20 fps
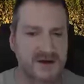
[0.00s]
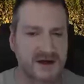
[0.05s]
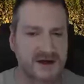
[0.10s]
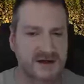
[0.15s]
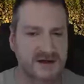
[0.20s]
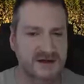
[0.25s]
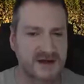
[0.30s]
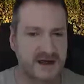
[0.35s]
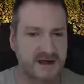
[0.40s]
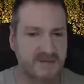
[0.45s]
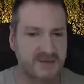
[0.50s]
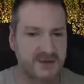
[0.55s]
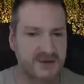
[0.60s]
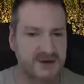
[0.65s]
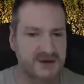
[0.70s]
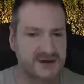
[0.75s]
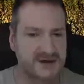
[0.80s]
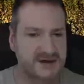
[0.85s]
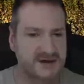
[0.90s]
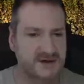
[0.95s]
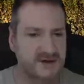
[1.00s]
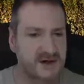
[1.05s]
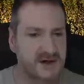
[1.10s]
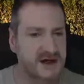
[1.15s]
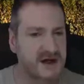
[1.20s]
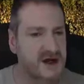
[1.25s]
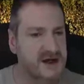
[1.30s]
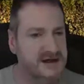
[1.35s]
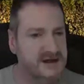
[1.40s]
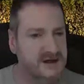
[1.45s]
Because it uh, produces a
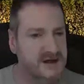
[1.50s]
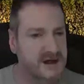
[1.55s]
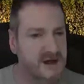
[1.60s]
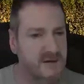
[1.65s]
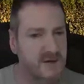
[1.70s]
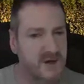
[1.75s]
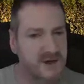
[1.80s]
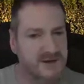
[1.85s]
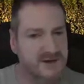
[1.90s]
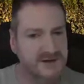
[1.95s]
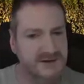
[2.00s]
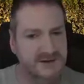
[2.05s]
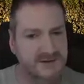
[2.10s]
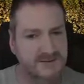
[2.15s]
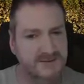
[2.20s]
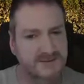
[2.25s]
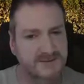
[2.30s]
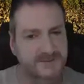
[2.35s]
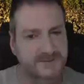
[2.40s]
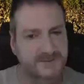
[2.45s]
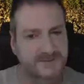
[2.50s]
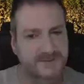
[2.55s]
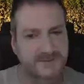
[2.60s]
really nice looking moss.